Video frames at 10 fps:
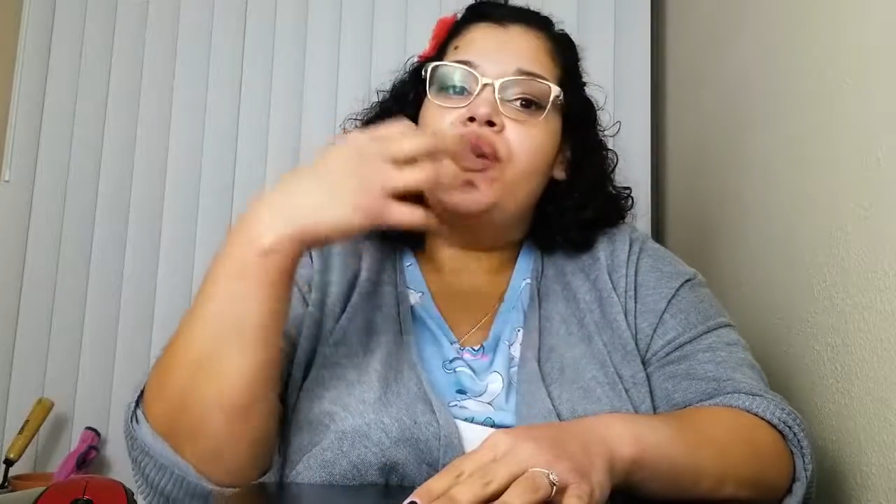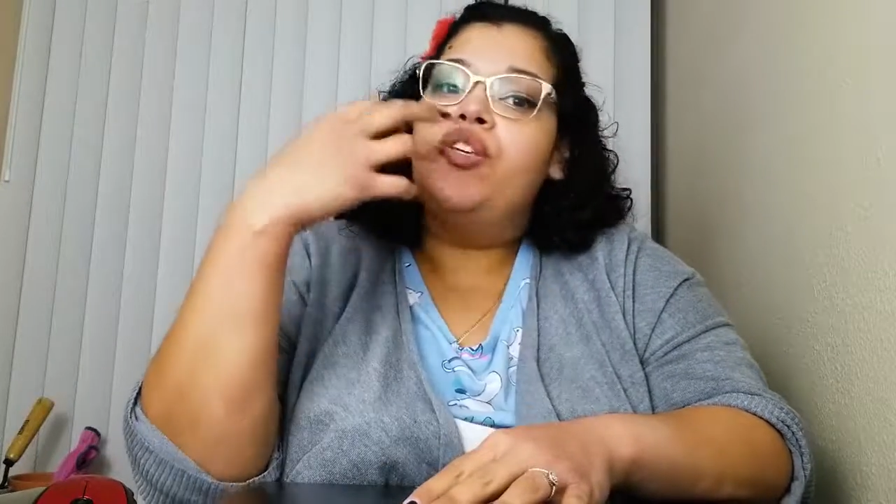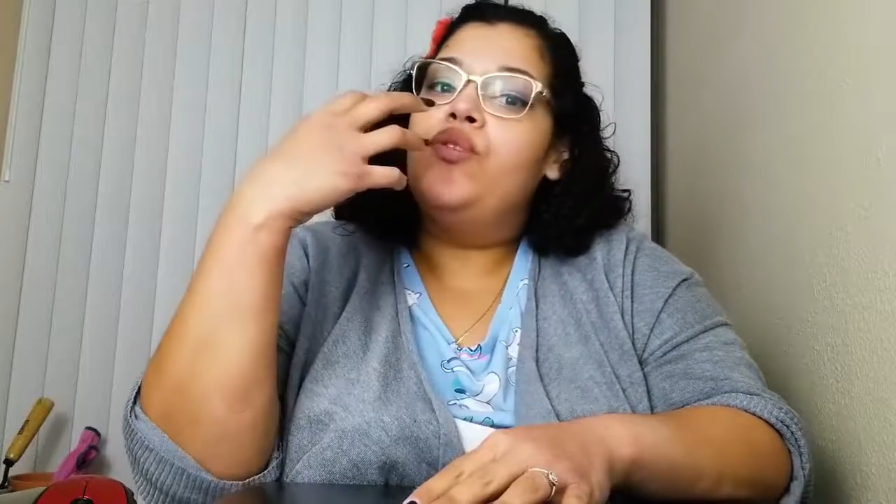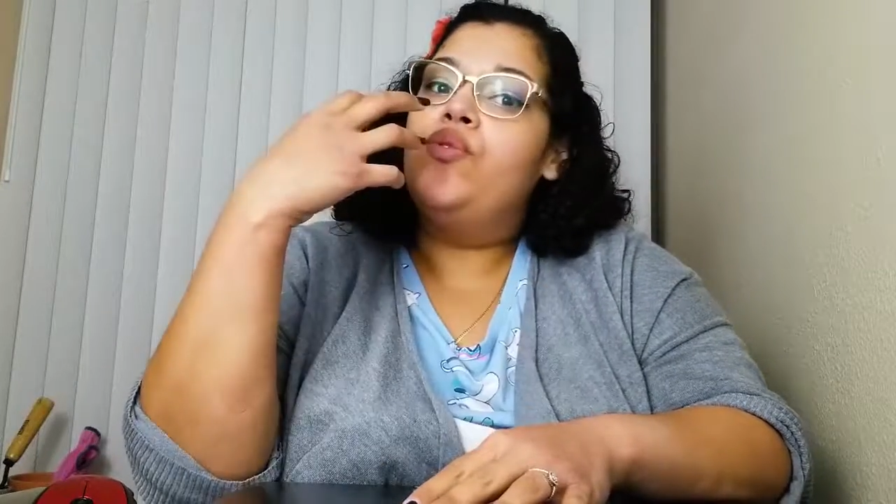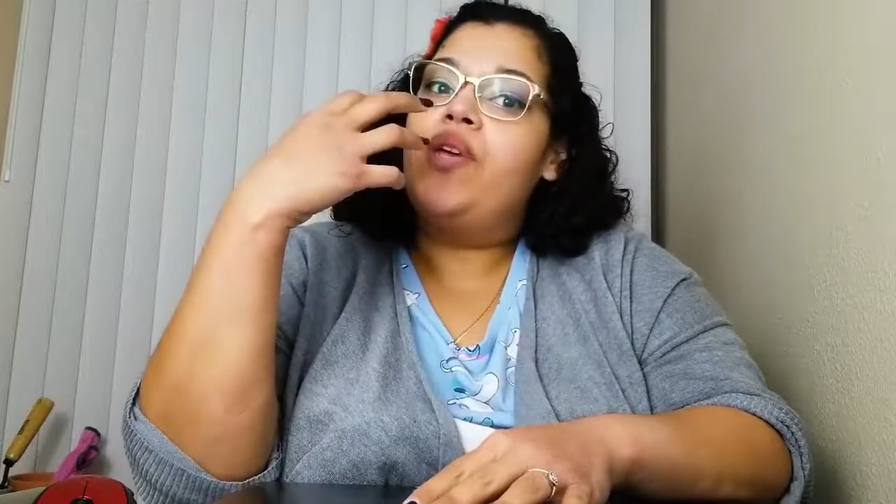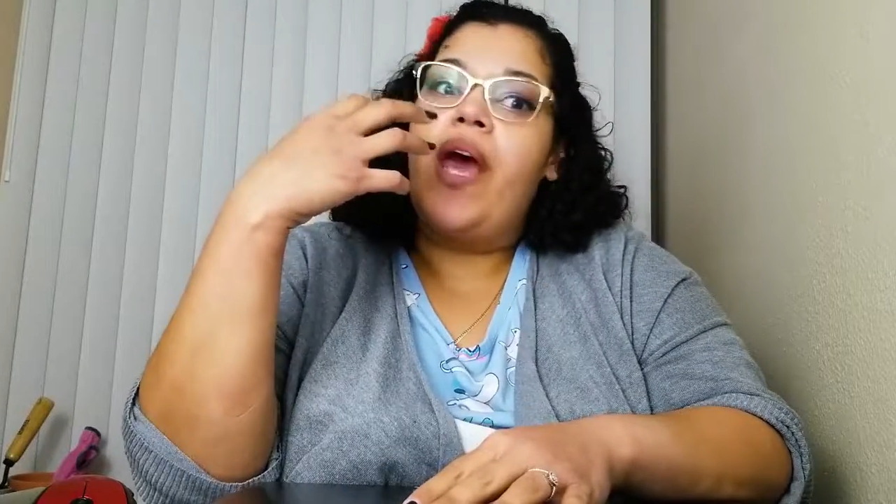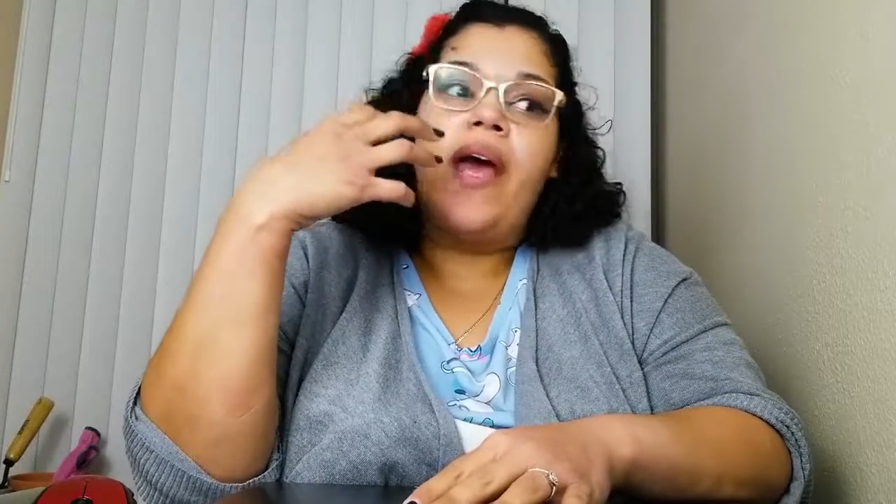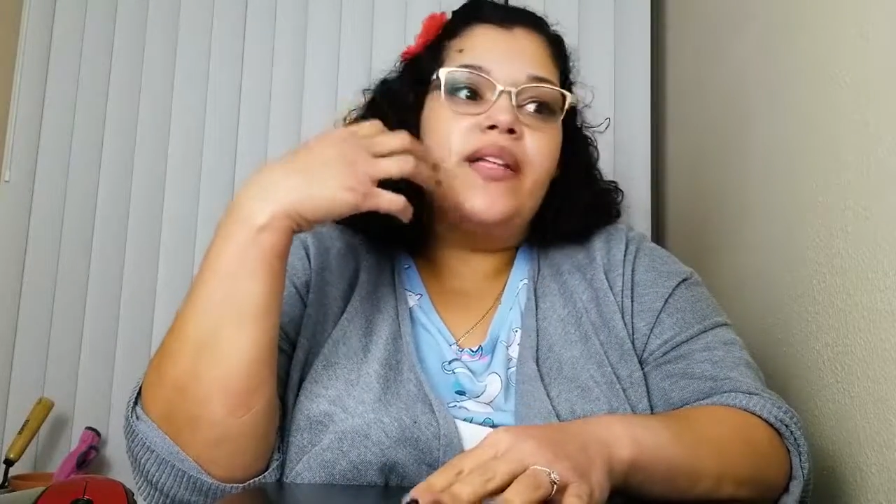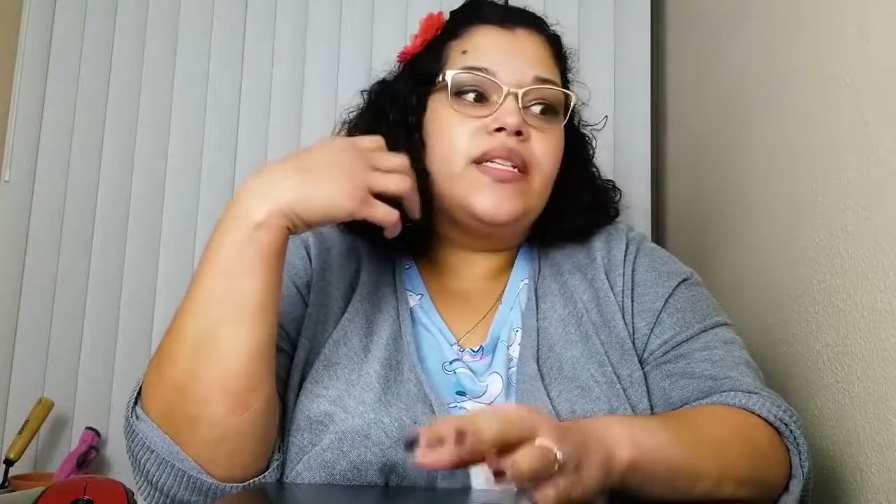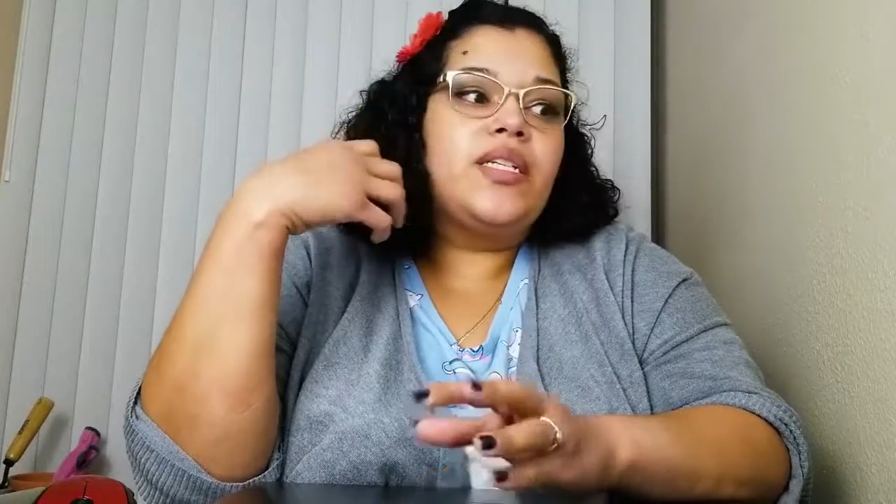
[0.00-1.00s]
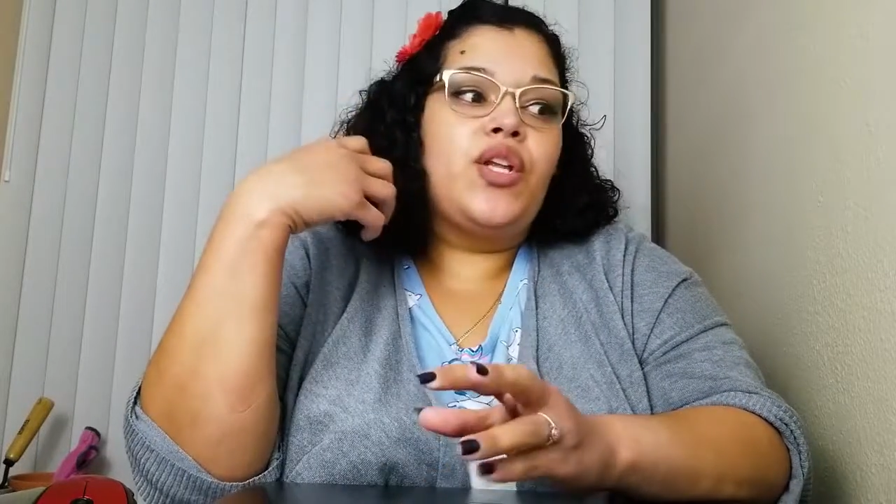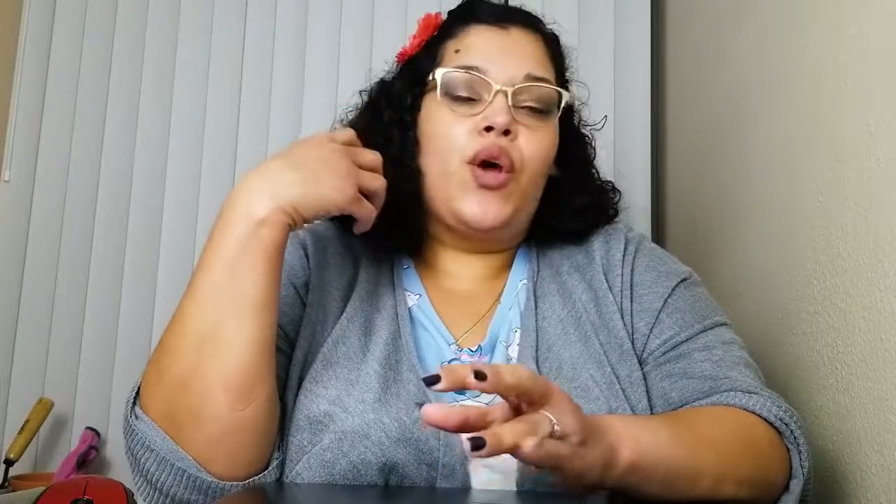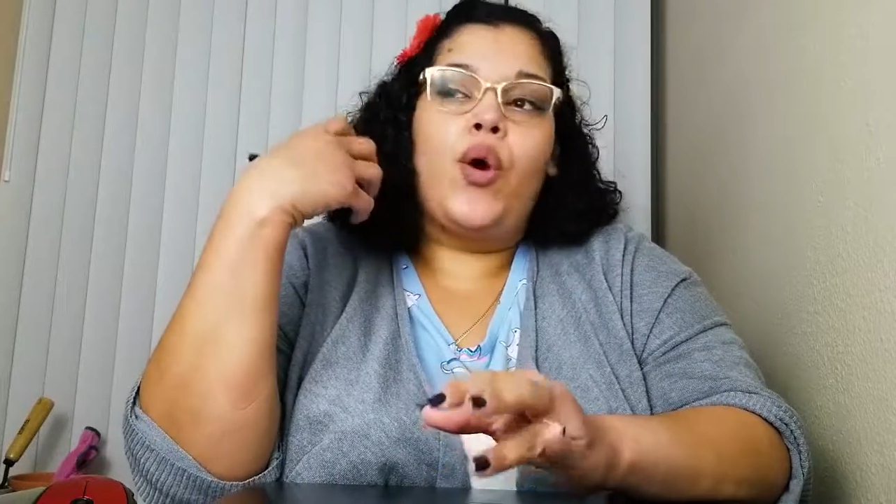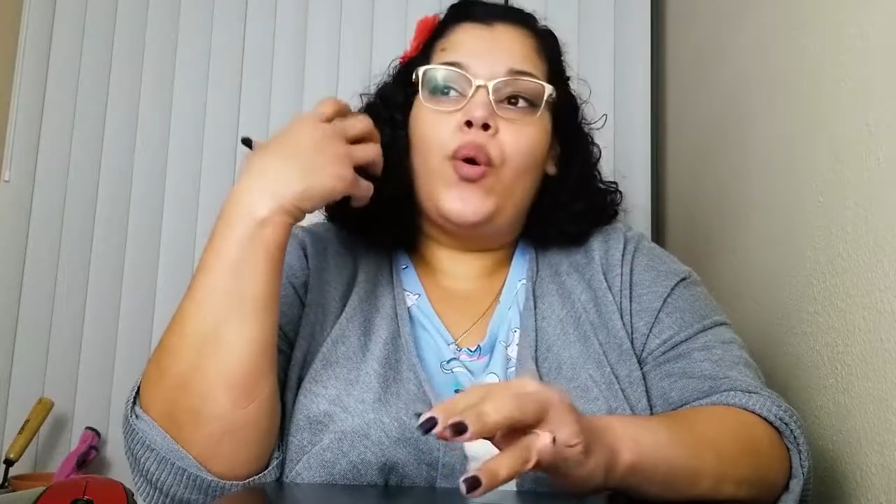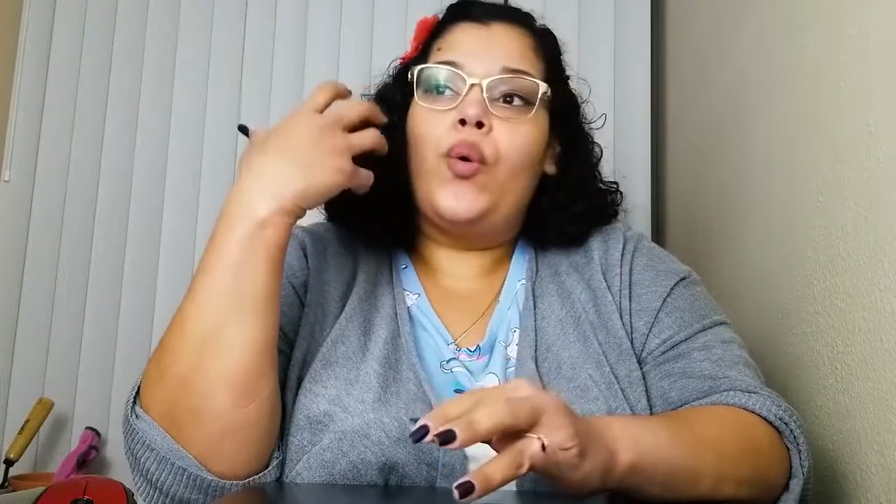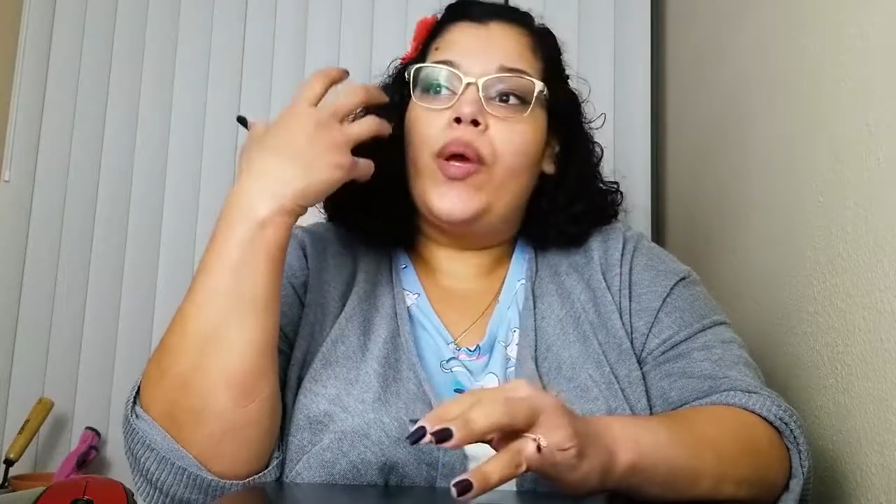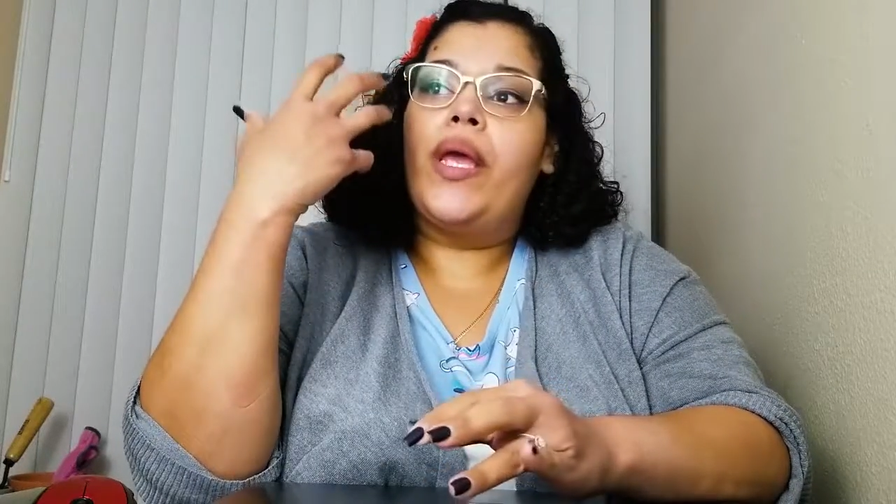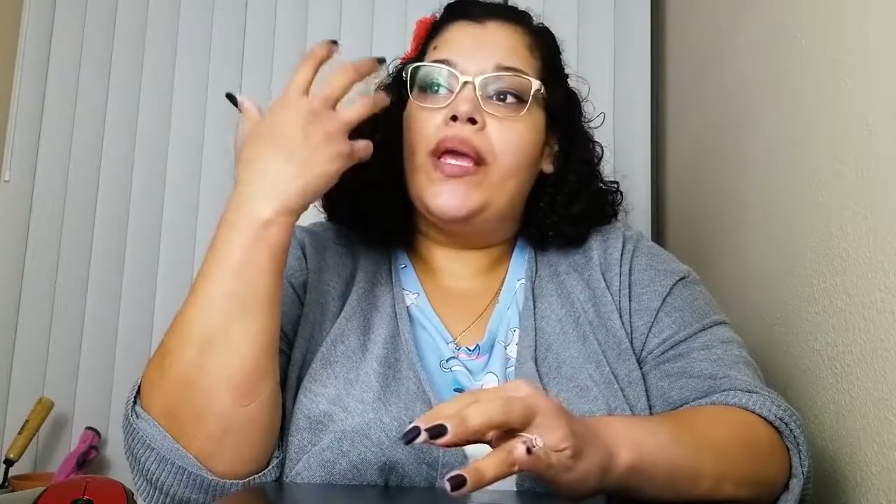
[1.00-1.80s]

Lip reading: you get, you know,